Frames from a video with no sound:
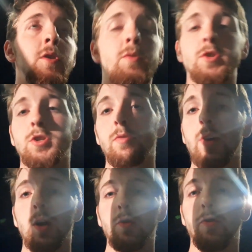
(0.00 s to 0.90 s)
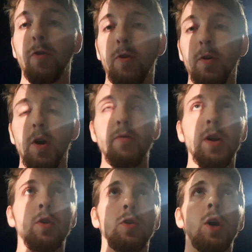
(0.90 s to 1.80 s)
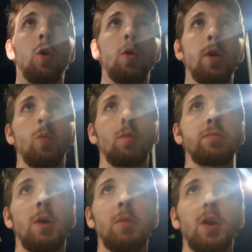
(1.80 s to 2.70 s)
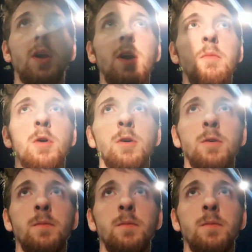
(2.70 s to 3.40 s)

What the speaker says: It was just a really good goal that won Bromley the game.